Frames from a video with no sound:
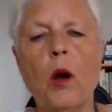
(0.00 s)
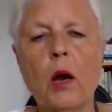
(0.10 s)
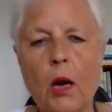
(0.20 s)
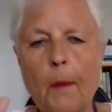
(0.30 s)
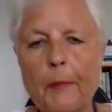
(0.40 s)

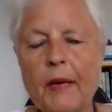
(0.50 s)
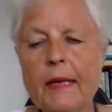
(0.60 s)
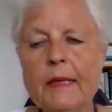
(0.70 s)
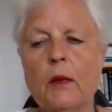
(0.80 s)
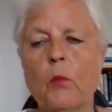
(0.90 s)
a
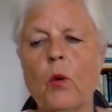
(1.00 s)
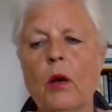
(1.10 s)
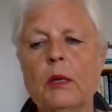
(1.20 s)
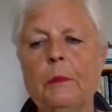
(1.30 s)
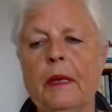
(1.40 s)
complete
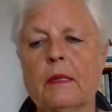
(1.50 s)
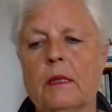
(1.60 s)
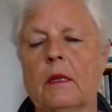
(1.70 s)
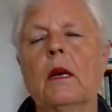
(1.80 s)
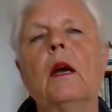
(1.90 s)
world
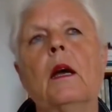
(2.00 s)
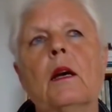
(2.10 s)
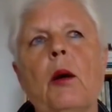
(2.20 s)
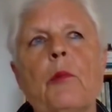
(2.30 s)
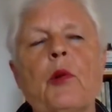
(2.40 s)
picture
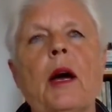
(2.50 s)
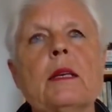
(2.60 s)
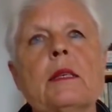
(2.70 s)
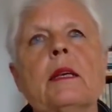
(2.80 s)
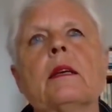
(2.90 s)

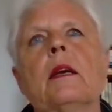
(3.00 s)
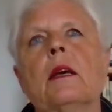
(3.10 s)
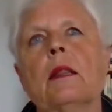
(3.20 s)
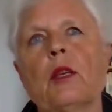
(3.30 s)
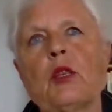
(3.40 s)
comprising
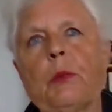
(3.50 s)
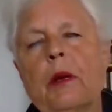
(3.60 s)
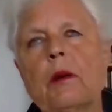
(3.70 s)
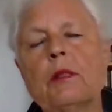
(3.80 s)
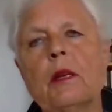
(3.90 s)
the
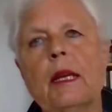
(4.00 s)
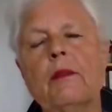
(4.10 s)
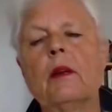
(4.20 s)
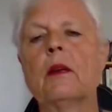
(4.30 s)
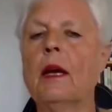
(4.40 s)
spiritual
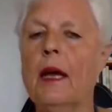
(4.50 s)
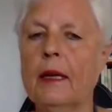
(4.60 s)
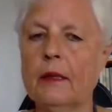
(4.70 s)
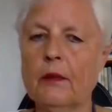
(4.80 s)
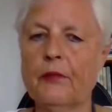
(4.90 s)
level
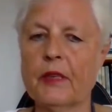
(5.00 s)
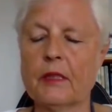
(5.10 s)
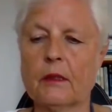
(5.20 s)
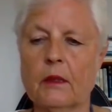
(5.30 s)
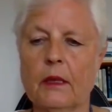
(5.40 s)
and the
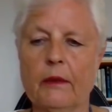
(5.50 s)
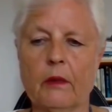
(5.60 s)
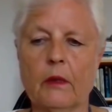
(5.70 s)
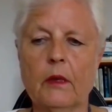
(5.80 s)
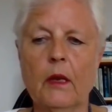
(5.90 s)
physical
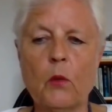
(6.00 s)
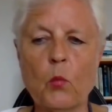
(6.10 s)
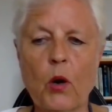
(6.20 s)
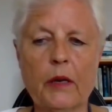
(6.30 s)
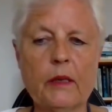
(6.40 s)
level.
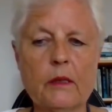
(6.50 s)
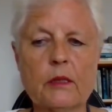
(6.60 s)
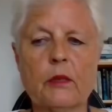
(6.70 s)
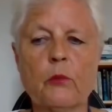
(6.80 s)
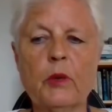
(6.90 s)
What
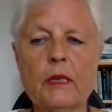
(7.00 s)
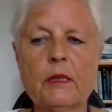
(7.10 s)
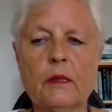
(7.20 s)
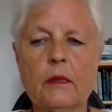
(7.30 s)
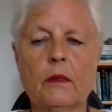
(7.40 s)
is the
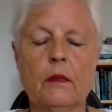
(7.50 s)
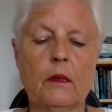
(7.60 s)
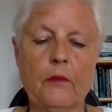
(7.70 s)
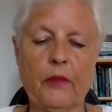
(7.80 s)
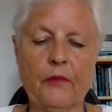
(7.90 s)
reason
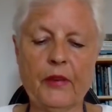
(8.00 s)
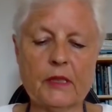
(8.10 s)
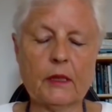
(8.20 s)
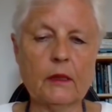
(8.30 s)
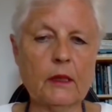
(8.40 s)
of the
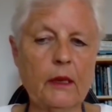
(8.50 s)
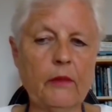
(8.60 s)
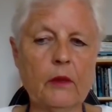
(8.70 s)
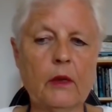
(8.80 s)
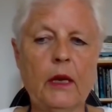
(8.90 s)
physical
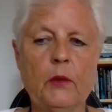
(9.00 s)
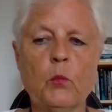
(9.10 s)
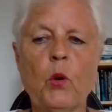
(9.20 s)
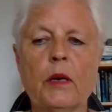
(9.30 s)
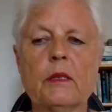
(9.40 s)
level
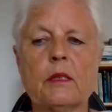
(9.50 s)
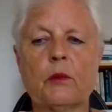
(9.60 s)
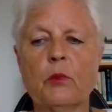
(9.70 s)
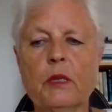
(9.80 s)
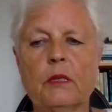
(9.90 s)
and what is
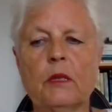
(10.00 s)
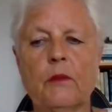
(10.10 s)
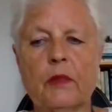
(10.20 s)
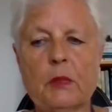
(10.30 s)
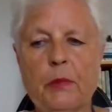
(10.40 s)
the reason
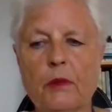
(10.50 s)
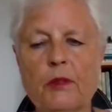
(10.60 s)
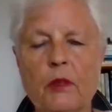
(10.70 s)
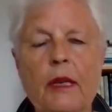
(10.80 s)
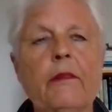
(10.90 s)
of the
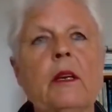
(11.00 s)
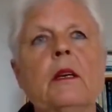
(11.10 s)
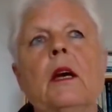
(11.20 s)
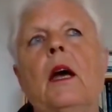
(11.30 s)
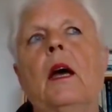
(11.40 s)
spiritual
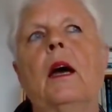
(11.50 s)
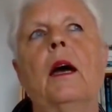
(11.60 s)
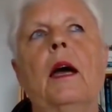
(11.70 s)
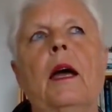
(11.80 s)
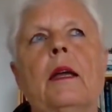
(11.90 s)
level?
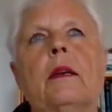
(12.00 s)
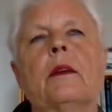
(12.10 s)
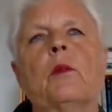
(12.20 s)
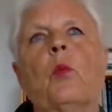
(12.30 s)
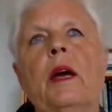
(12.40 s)

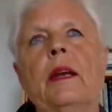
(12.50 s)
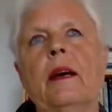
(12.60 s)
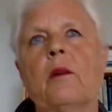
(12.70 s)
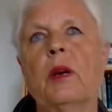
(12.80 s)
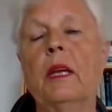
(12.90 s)
And when
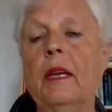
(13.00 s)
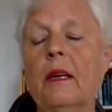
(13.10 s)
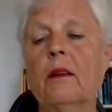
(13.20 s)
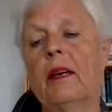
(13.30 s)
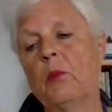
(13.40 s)
are we
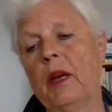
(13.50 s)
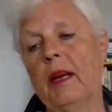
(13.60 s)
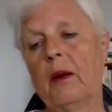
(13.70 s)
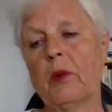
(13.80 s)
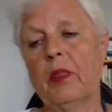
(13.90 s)
here and
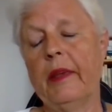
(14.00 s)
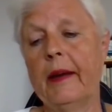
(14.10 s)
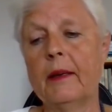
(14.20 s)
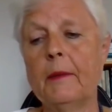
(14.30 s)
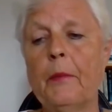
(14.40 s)
when are we
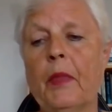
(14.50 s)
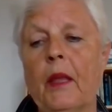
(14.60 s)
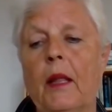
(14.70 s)
there?